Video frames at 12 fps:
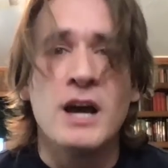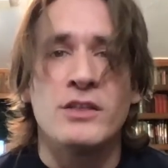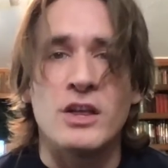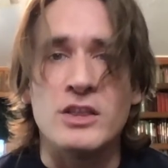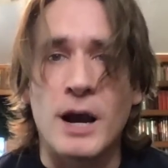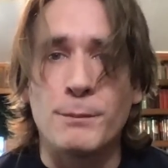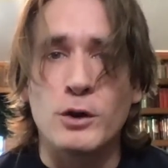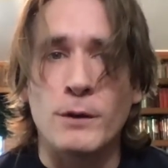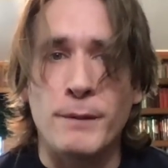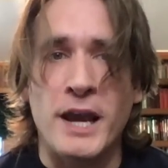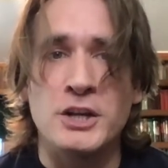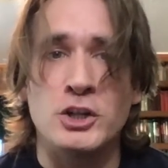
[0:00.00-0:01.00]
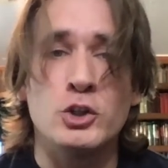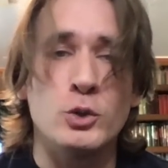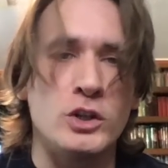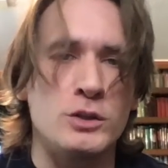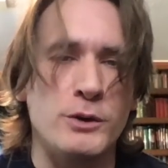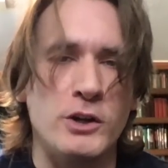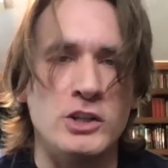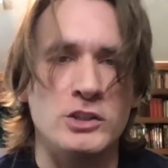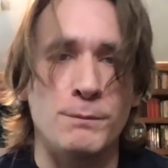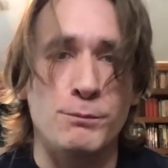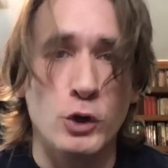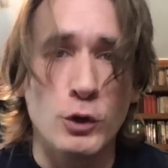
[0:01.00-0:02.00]
the number of patients who experienced
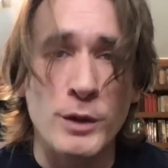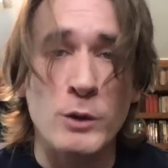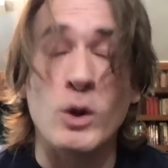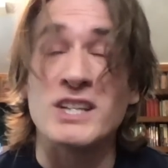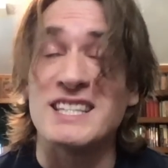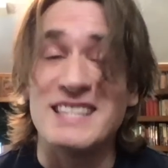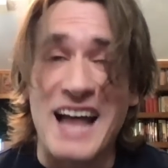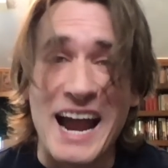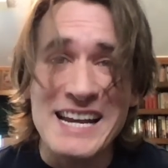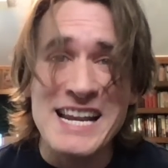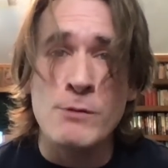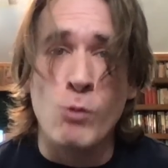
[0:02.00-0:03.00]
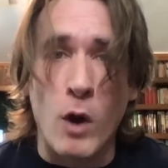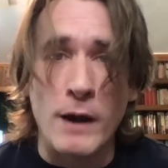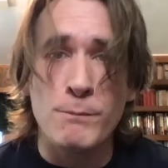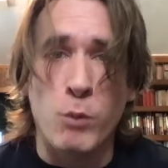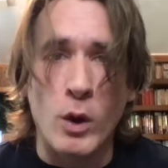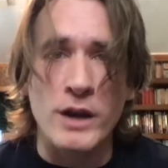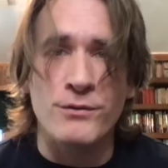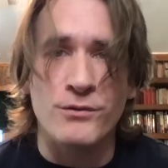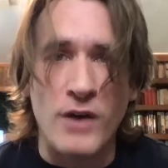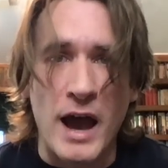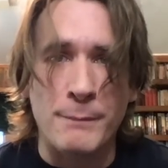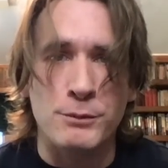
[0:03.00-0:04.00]
improvement was
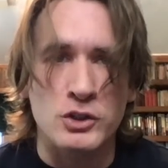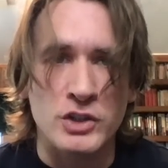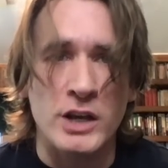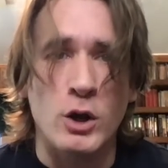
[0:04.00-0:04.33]
91.5%